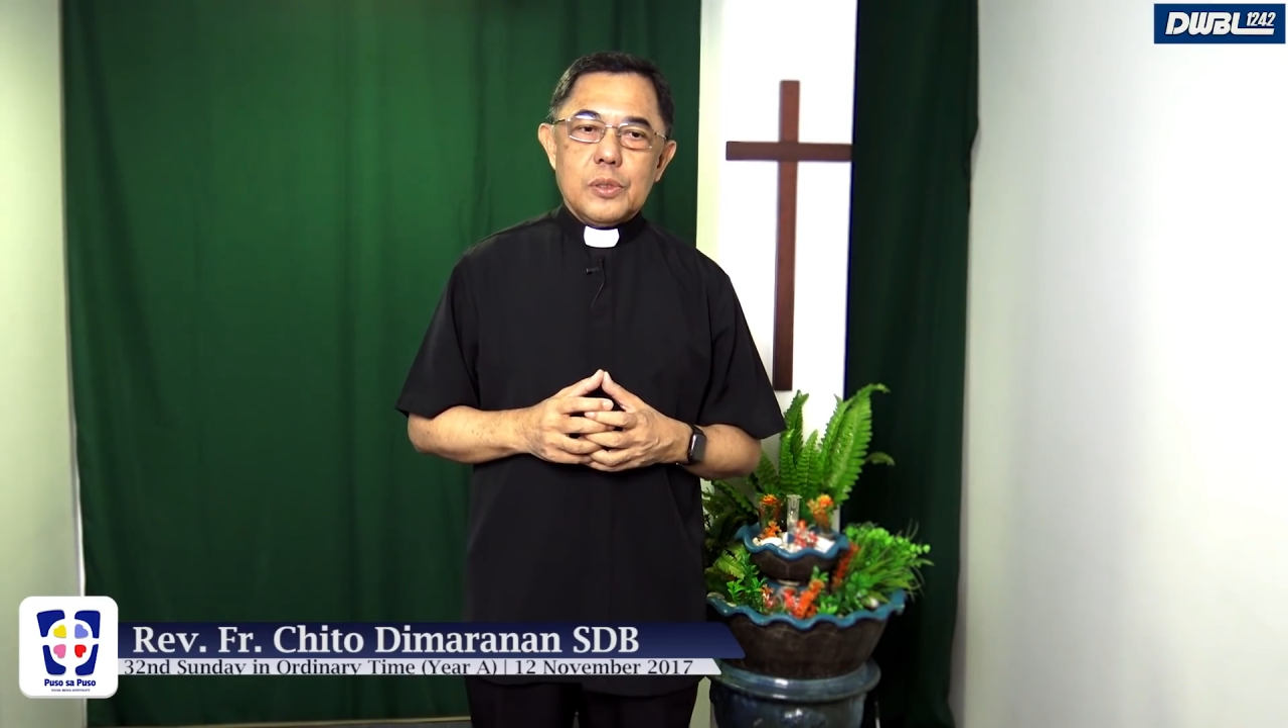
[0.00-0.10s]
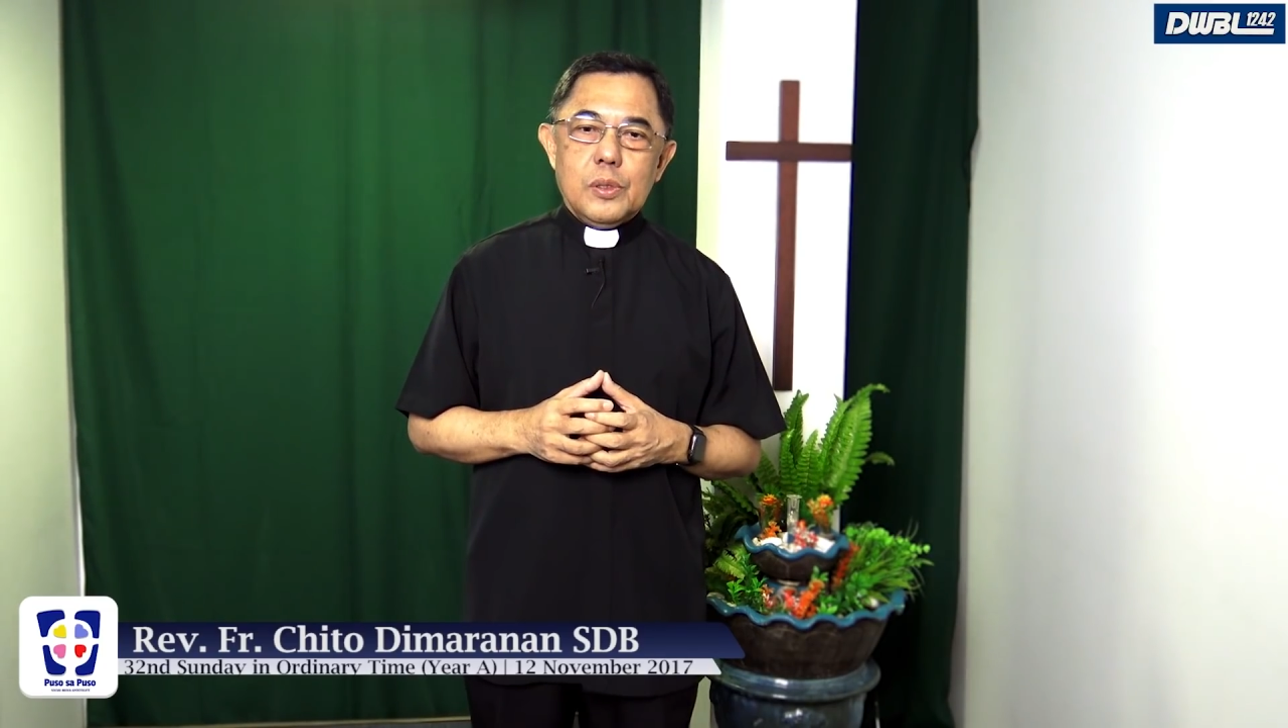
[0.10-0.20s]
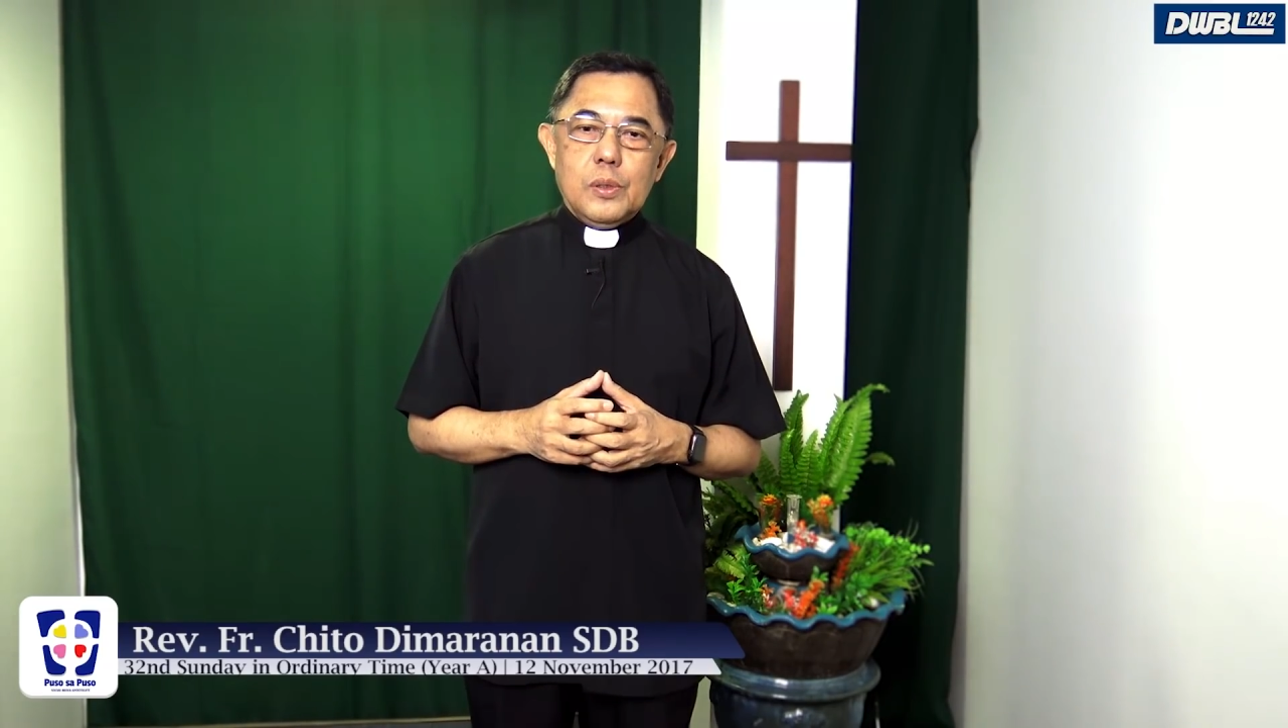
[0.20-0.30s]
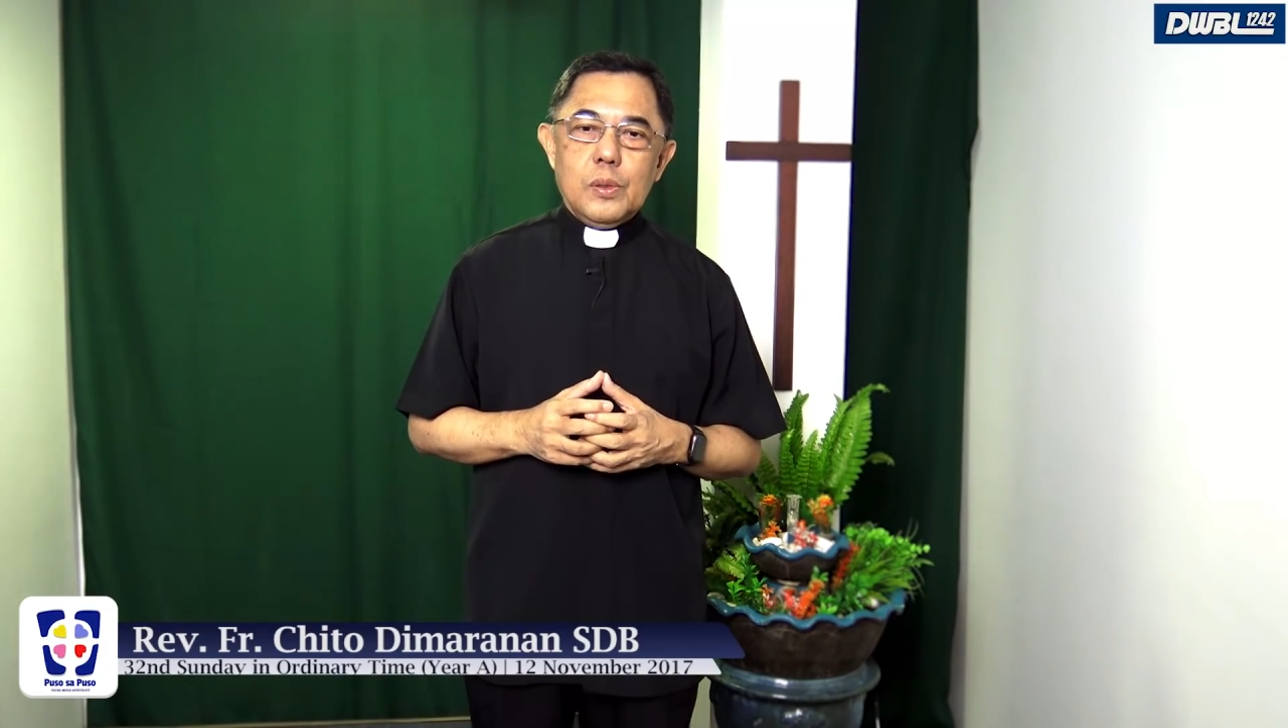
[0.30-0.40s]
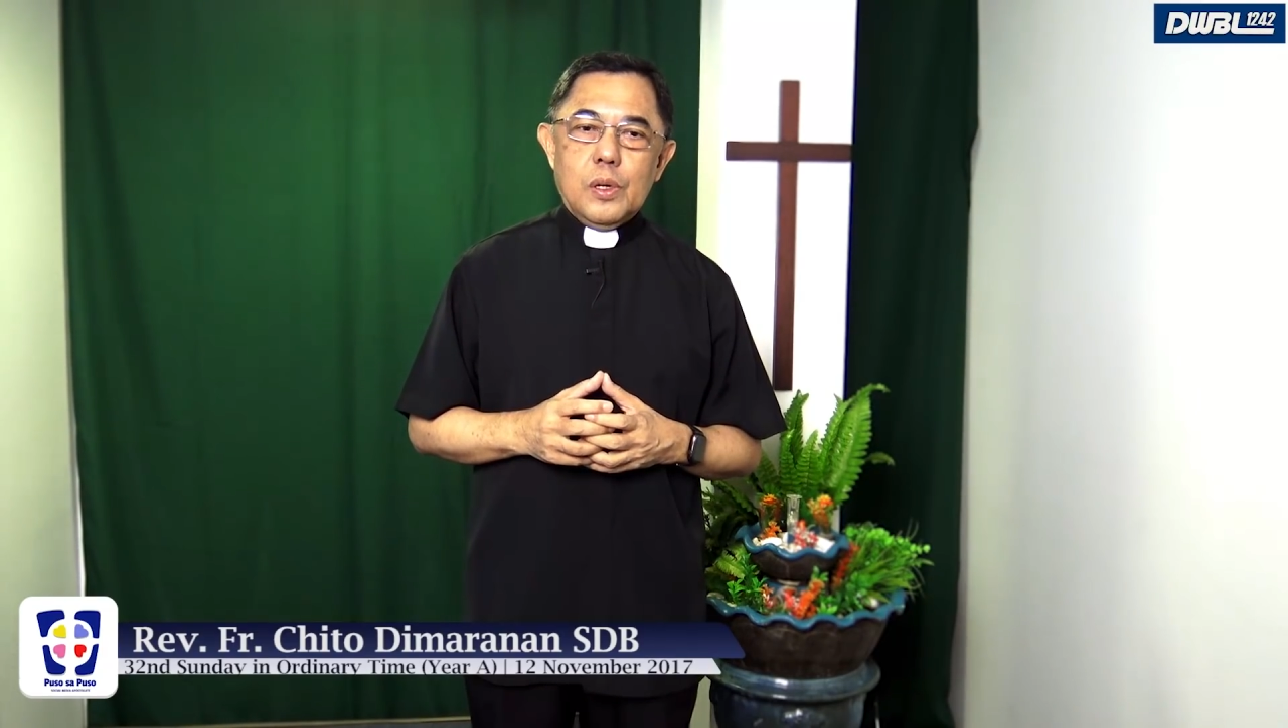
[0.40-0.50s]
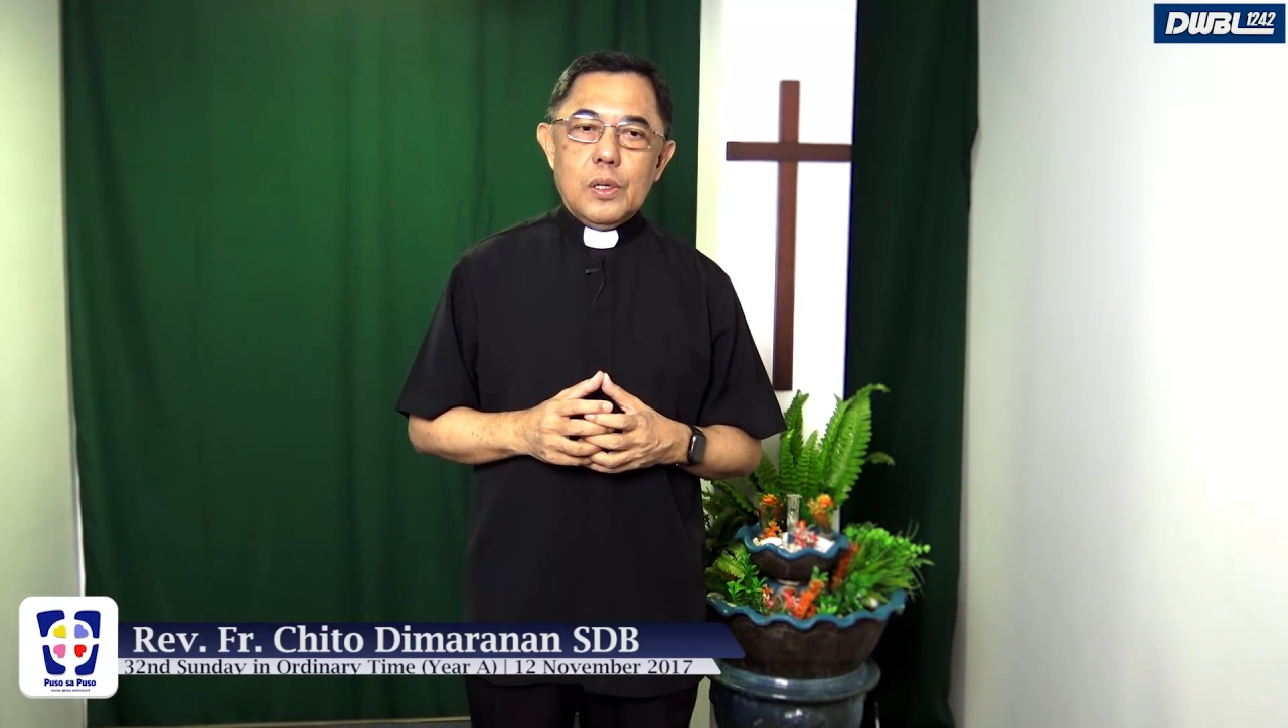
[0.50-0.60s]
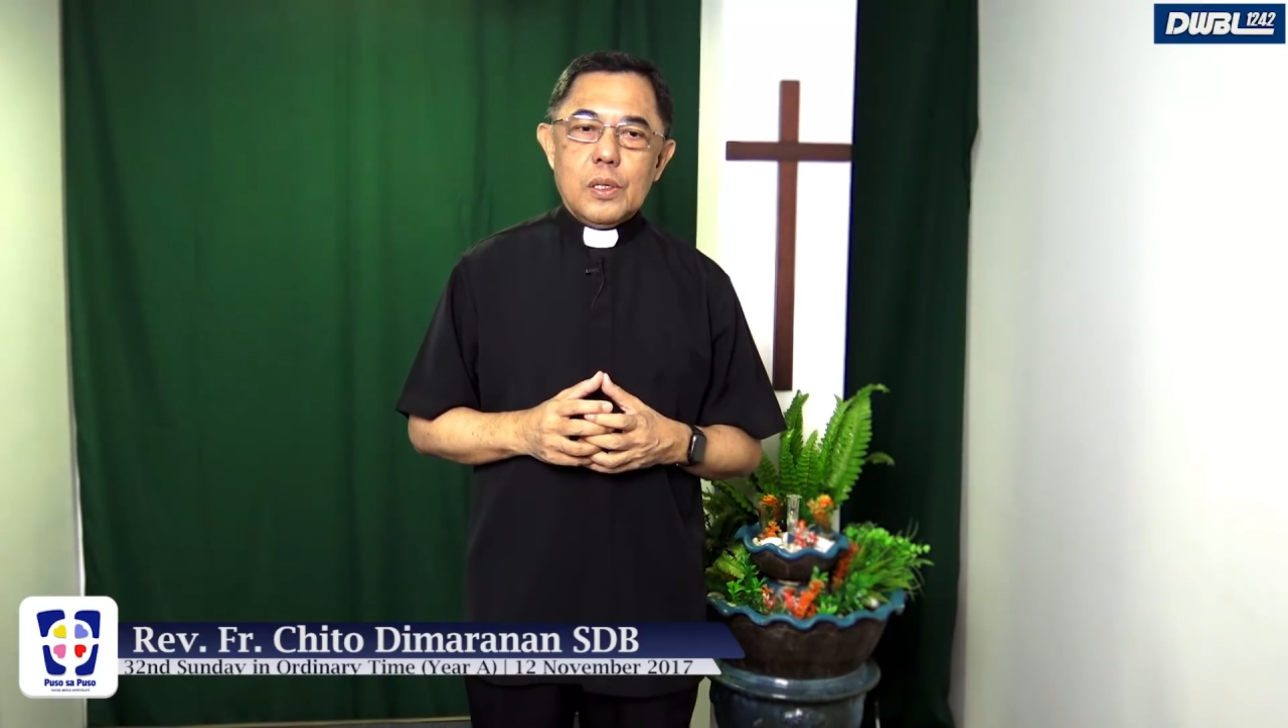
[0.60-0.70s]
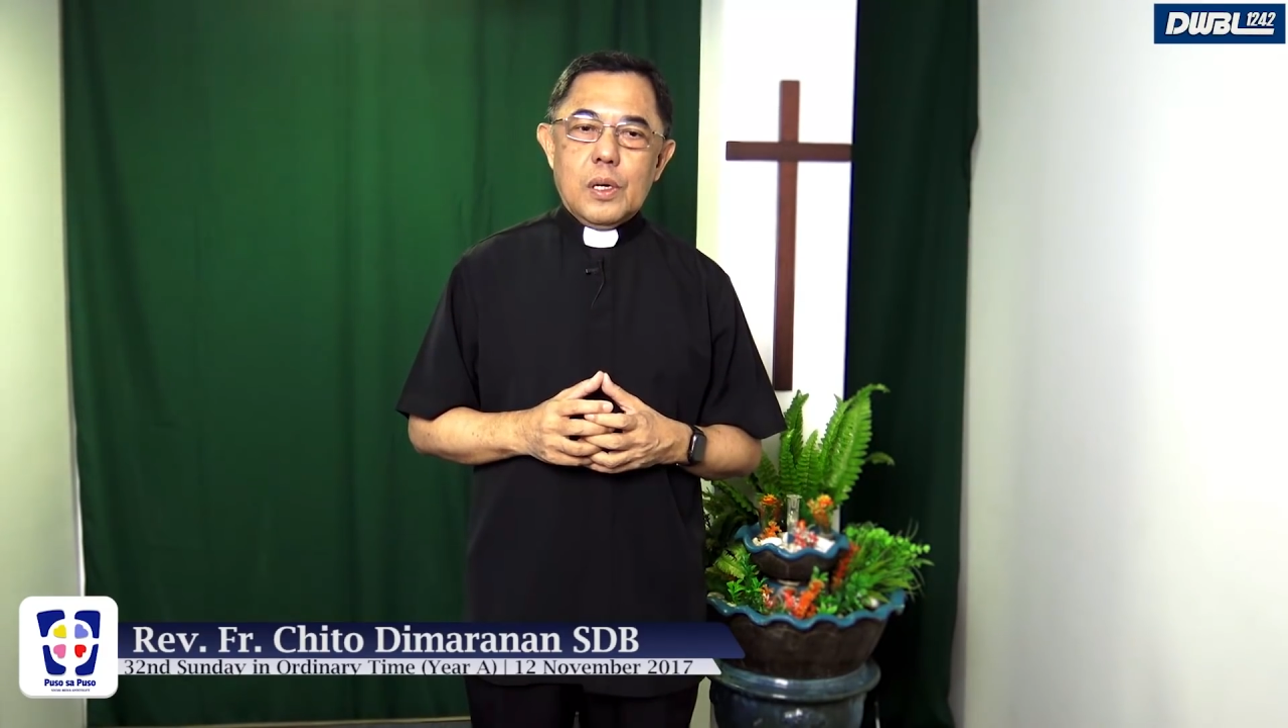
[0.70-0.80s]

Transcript: throw all